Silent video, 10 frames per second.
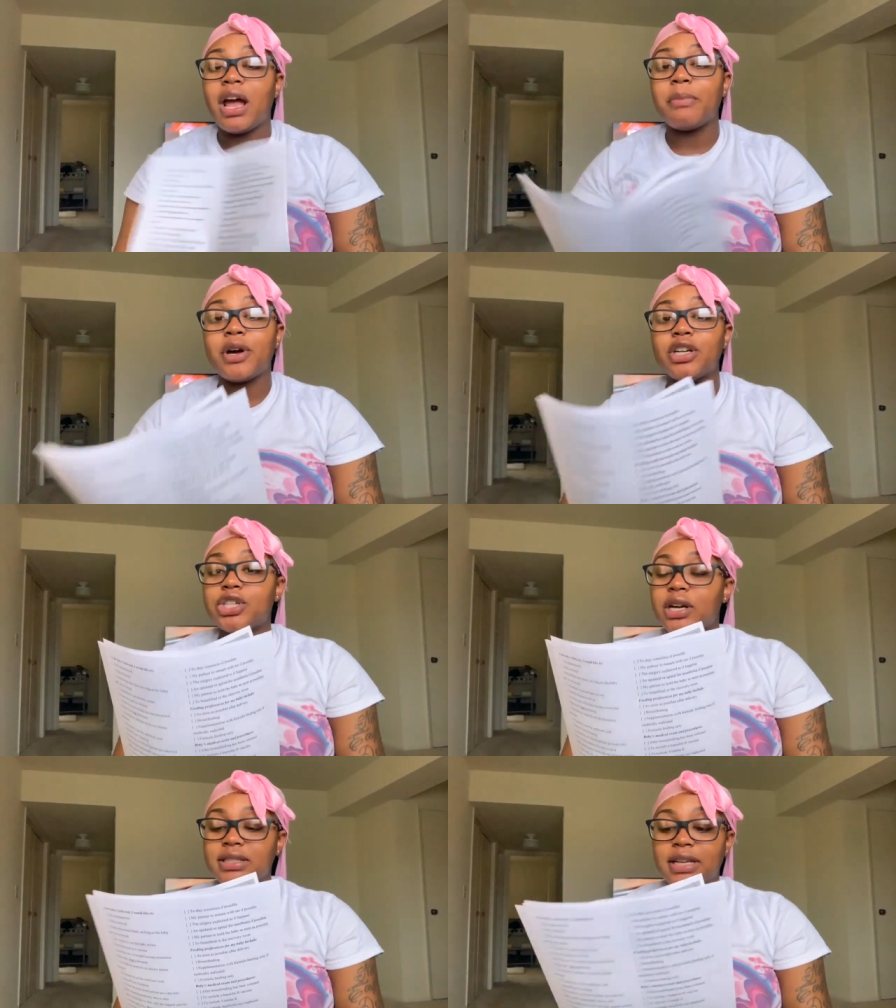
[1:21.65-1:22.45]
I'm gonna
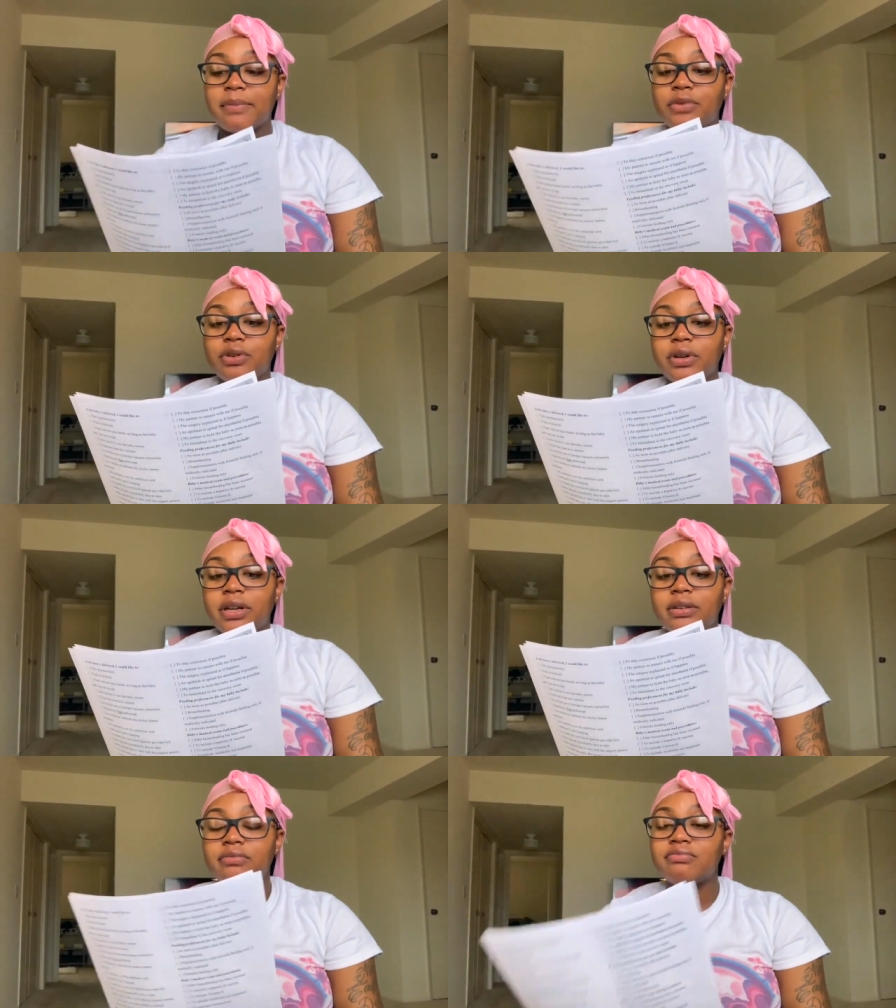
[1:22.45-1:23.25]
try to skim
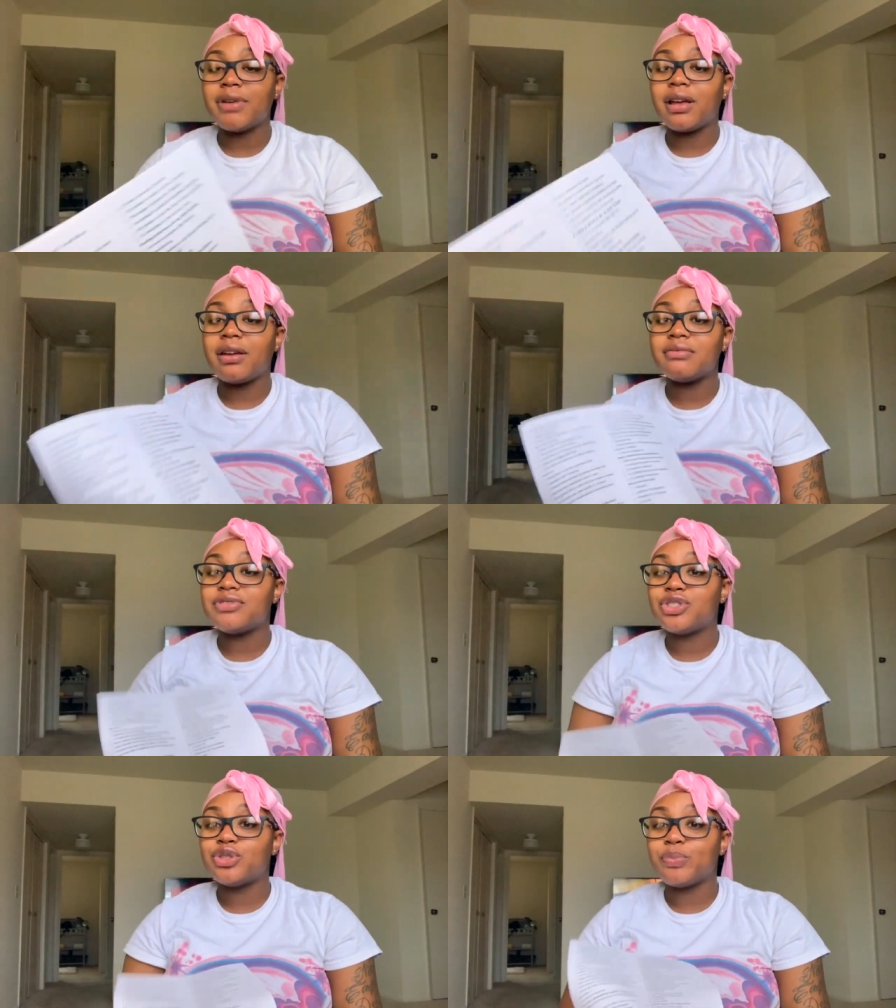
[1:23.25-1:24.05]
through it, make
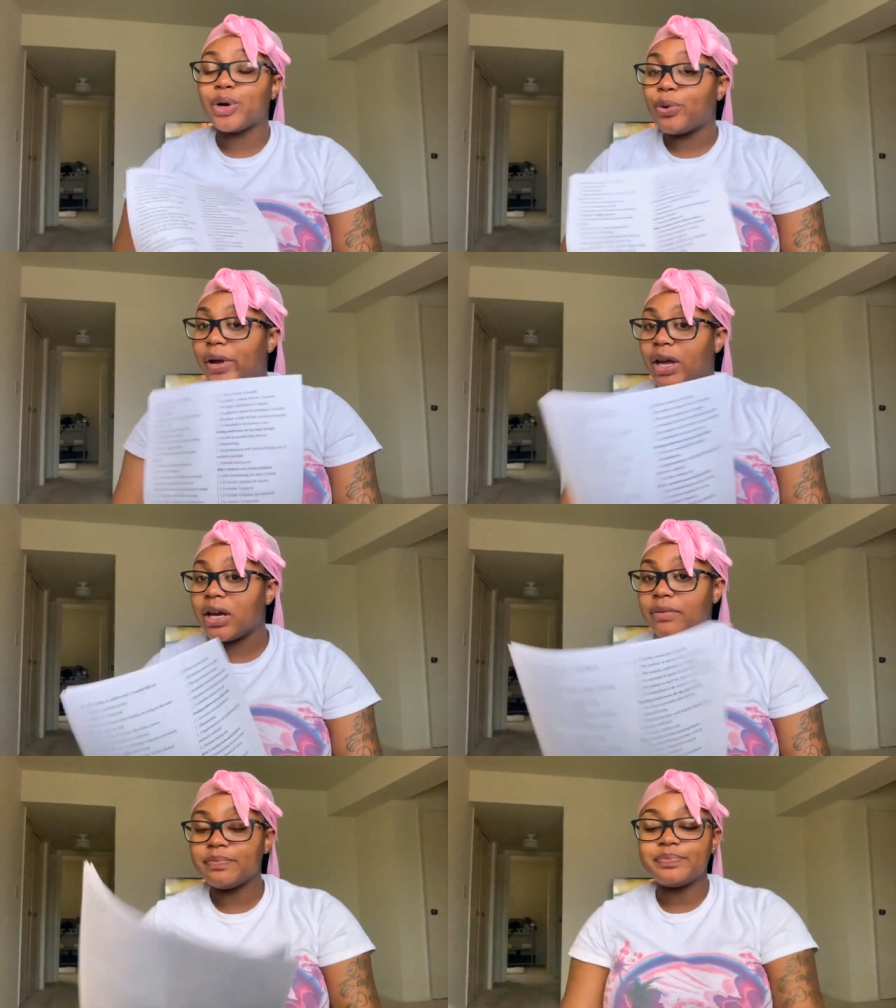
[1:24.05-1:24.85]
it super
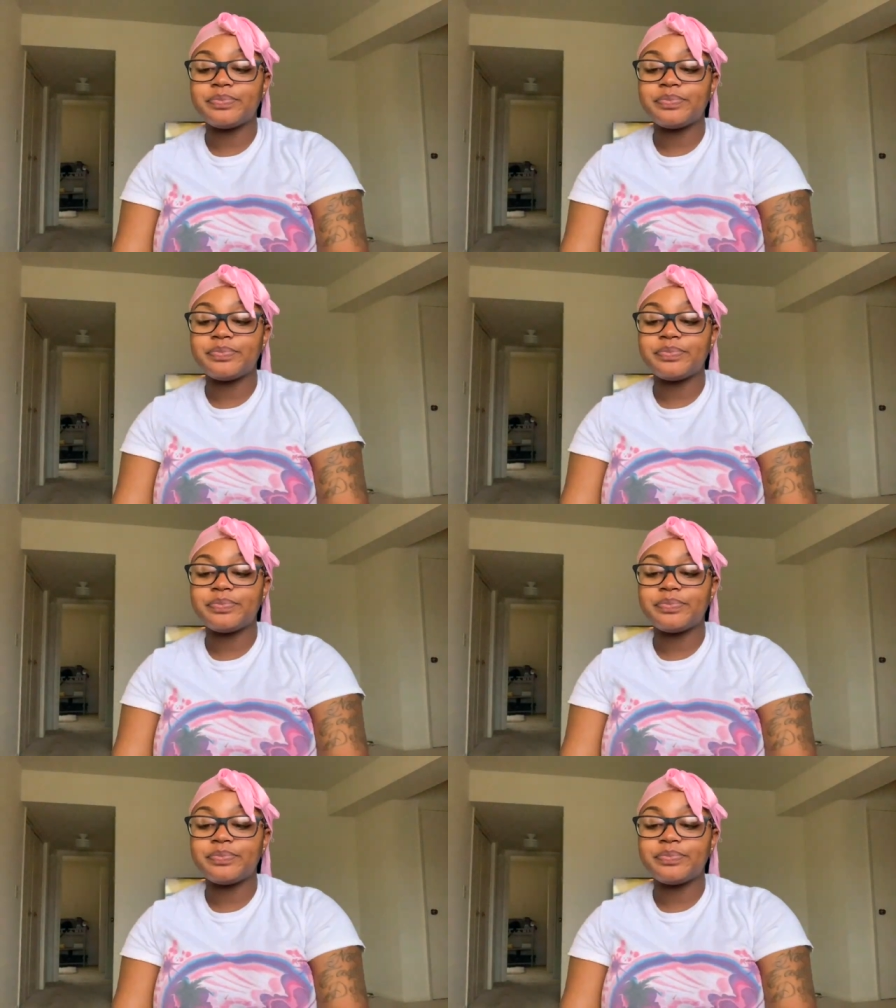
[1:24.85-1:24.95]
quick.